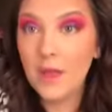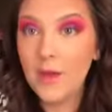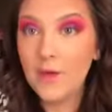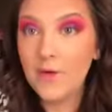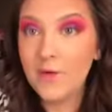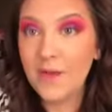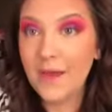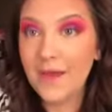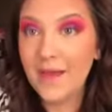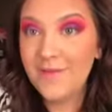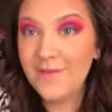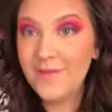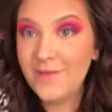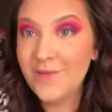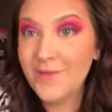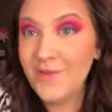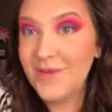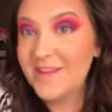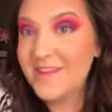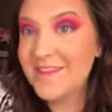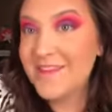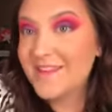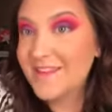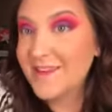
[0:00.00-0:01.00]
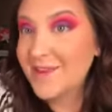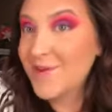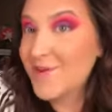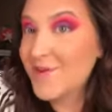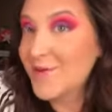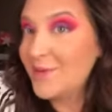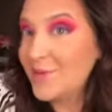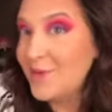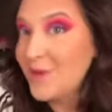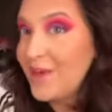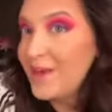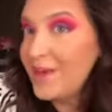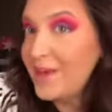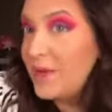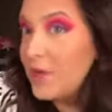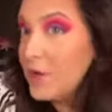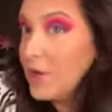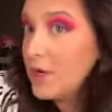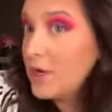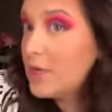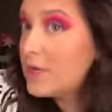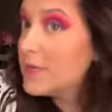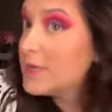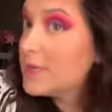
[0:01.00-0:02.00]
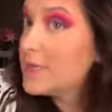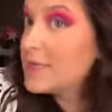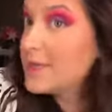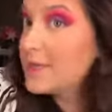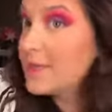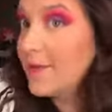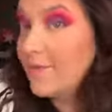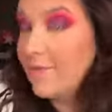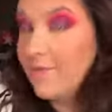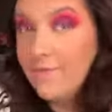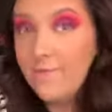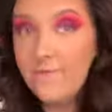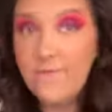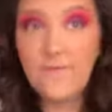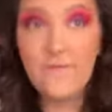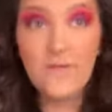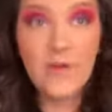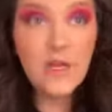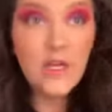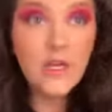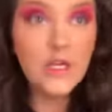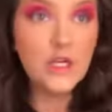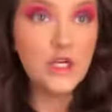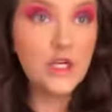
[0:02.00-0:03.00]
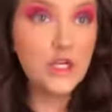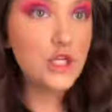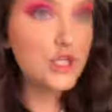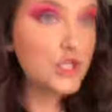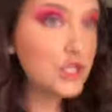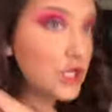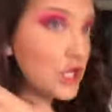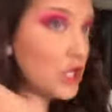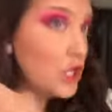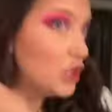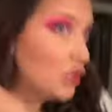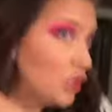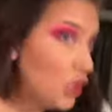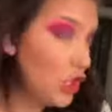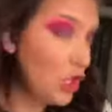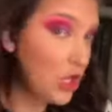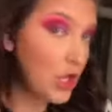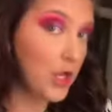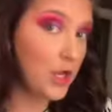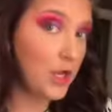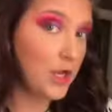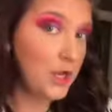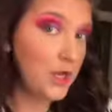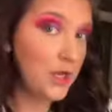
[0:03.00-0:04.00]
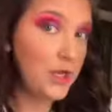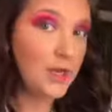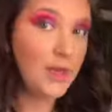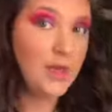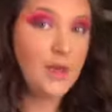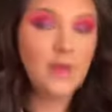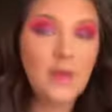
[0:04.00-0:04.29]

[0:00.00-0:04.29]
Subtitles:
Okay, everyone, so here is the finished look.